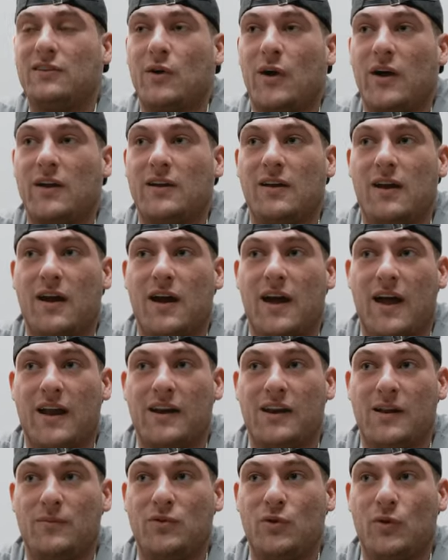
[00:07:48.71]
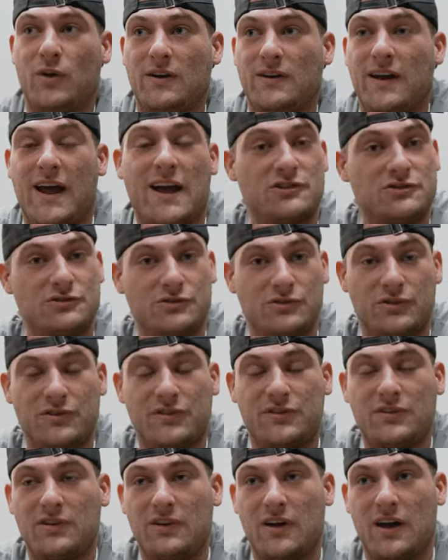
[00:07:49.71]
So I uh, ended up doing
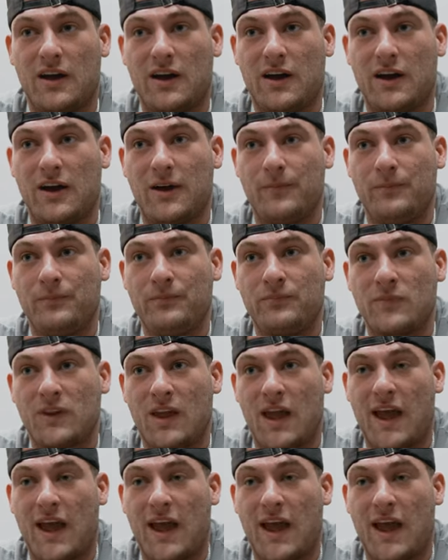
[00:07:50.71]
nationals um,